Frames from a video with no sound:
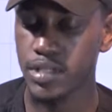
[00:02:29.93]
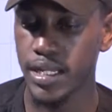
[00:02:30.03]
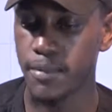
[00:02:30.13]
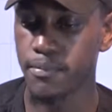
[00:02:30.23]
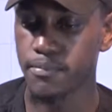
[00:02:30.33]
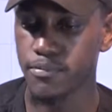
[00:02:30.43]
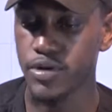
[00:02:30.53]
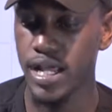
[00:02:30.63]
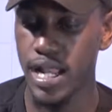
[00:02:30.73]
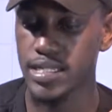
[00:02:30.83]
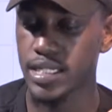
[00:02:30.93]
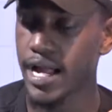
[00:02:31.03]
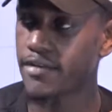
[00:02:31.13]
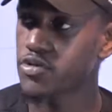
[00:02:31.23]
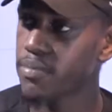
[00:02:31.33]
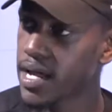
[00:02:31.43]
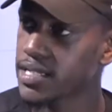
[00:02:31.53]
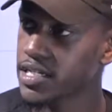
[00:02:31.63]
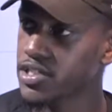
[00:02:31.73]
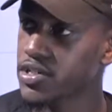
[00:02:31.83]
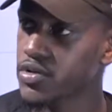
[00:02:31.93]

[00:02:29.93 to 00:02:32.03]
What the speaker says: I'm realizing I have to pay attention to.